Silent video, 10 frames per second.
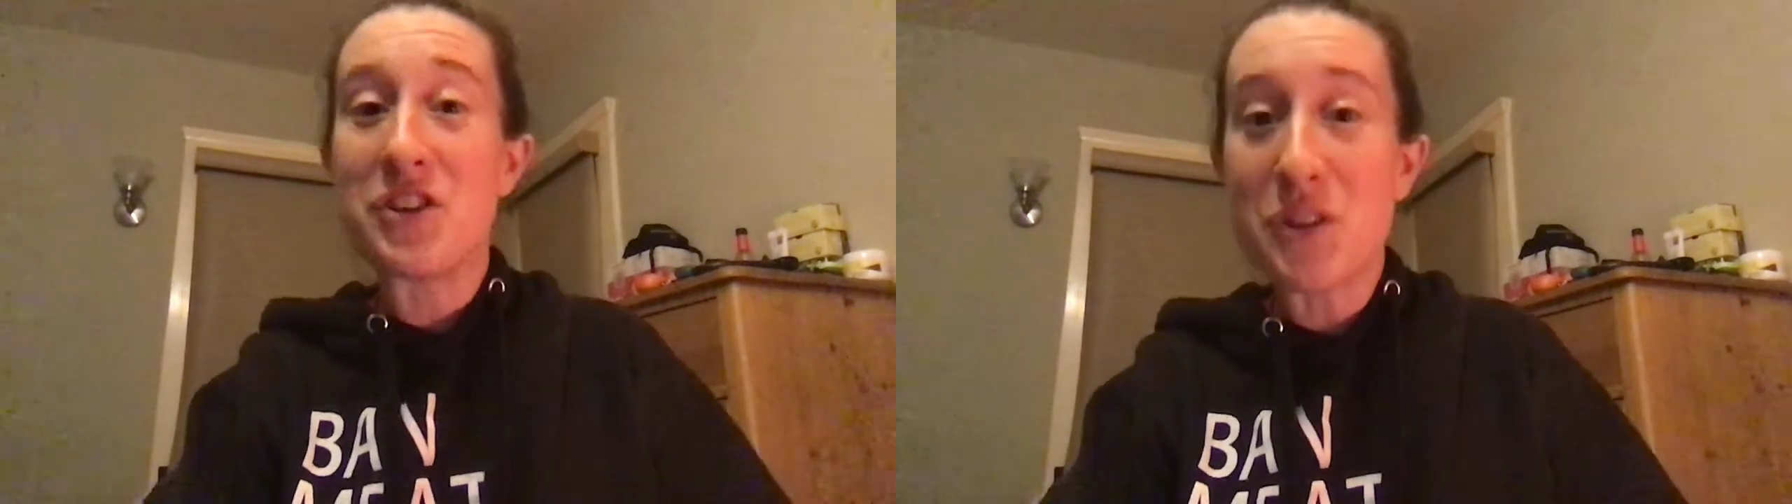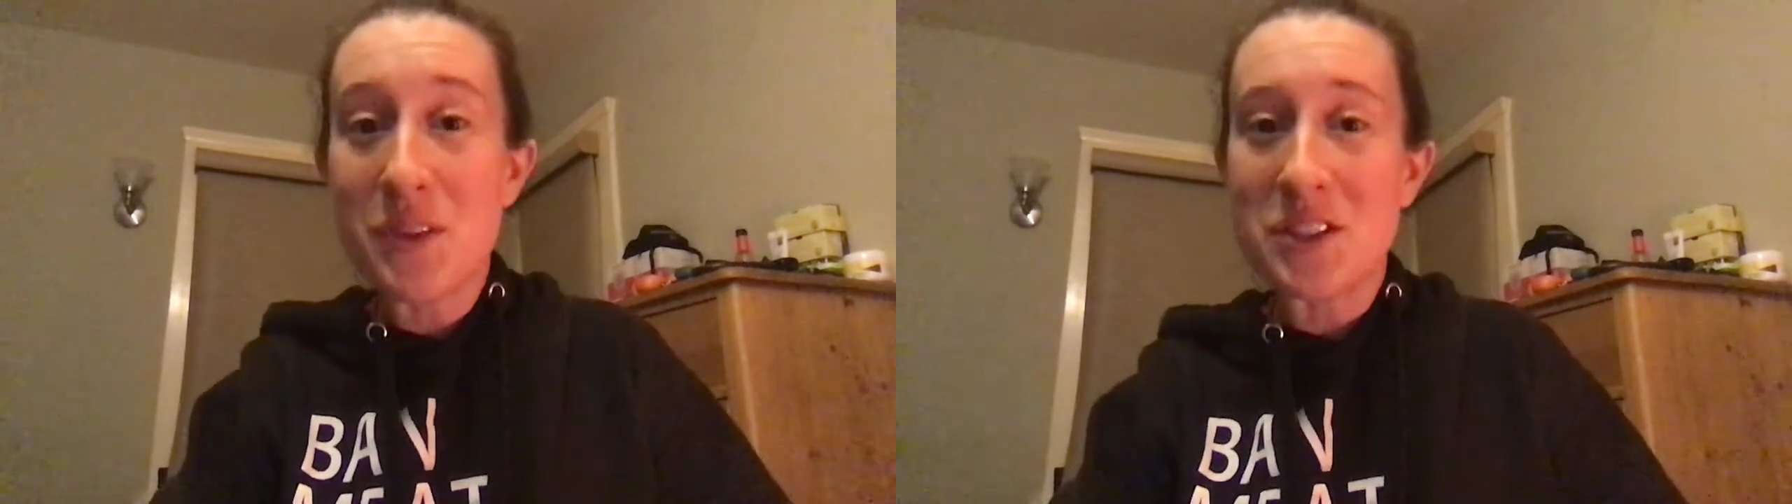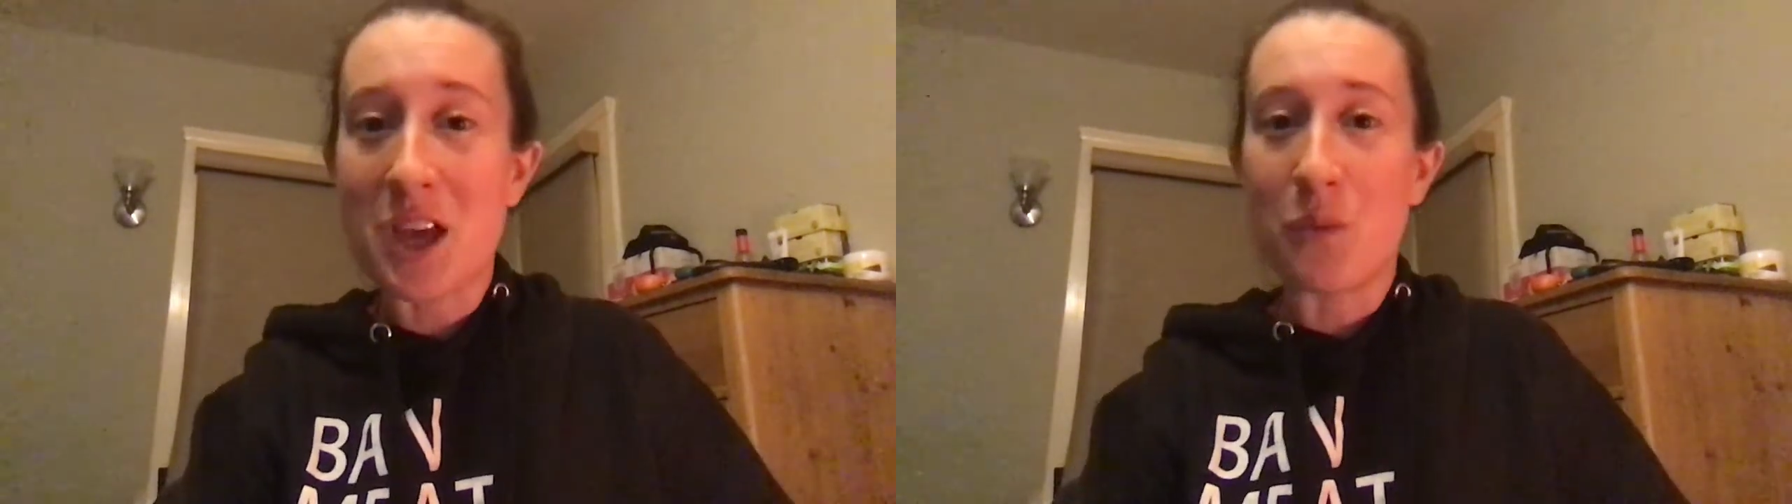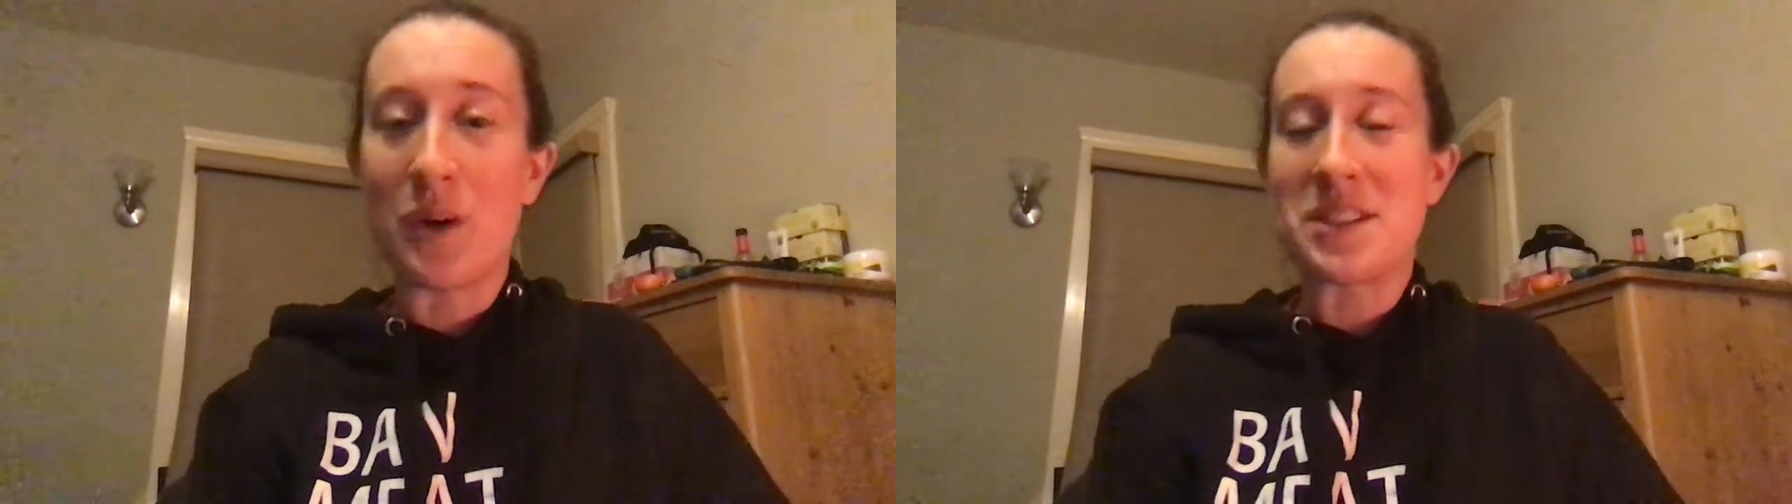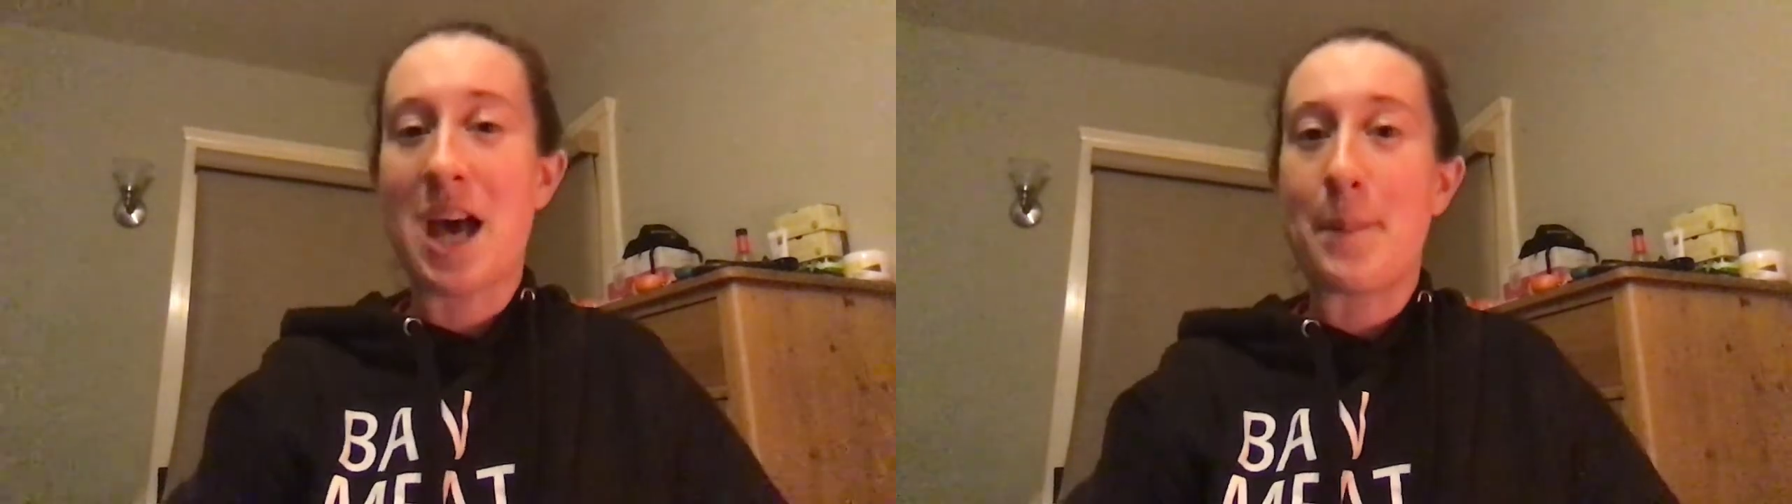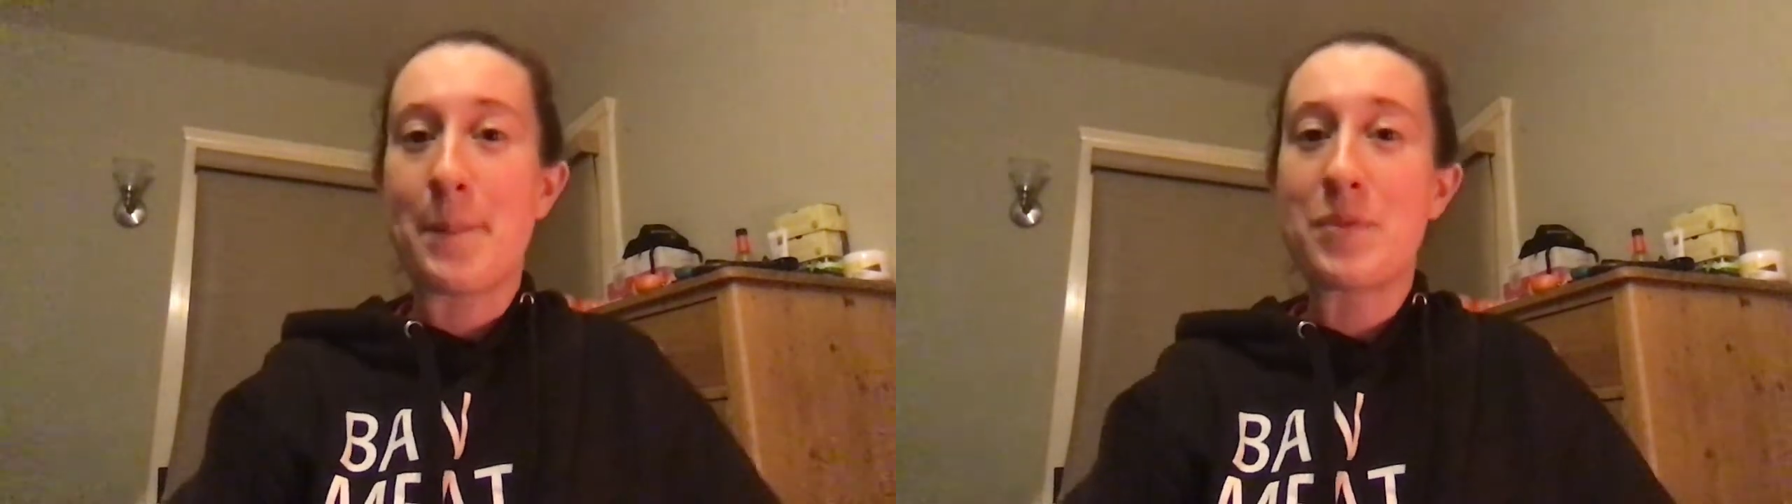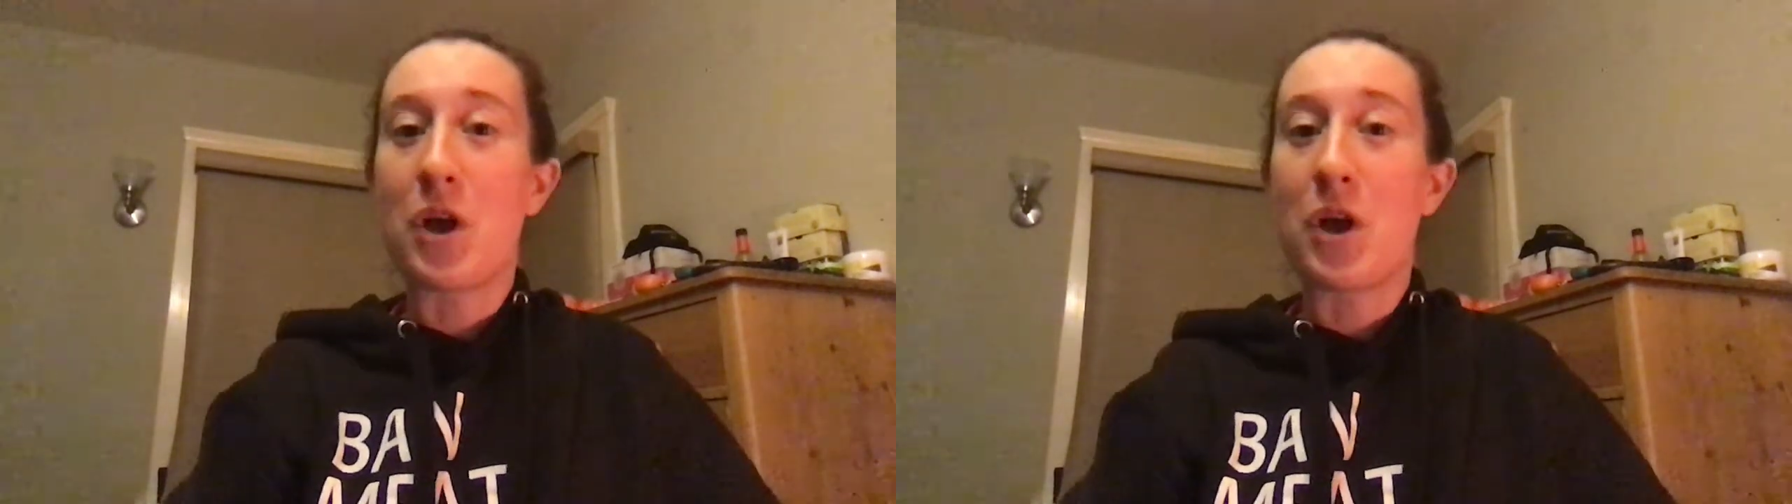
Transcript: do this on WhatsApp